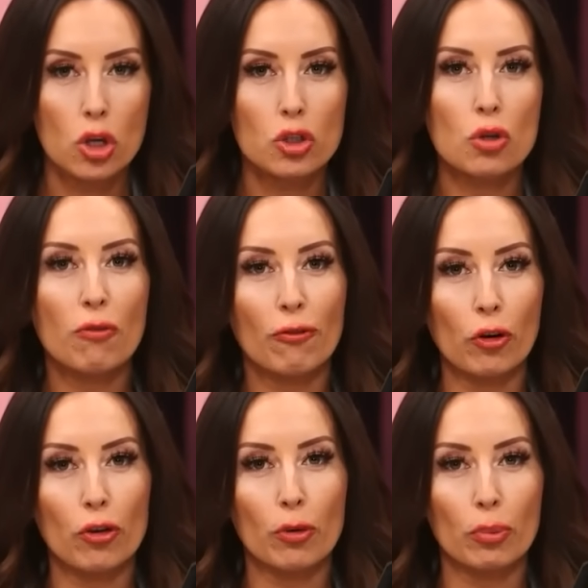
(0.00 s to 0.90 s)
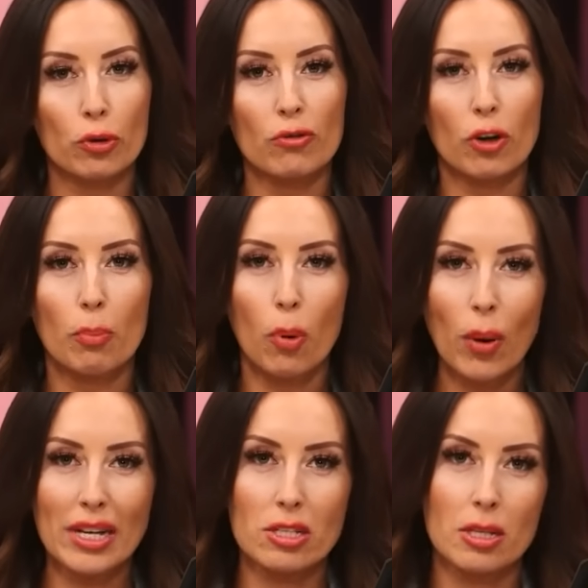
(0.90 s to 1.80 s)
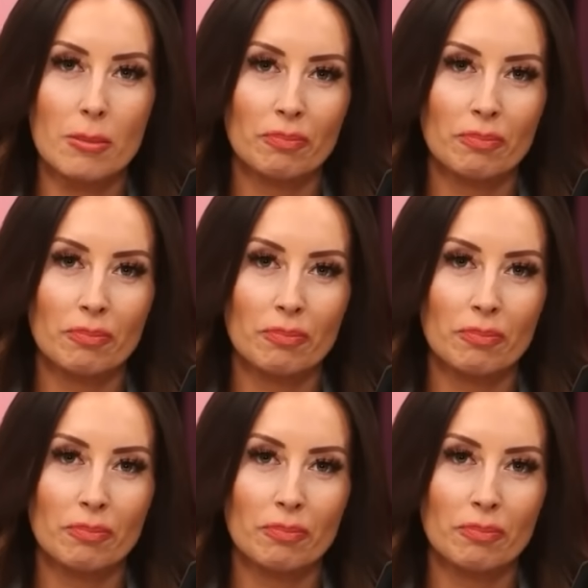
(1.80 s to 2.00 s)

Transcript: to further prove her point.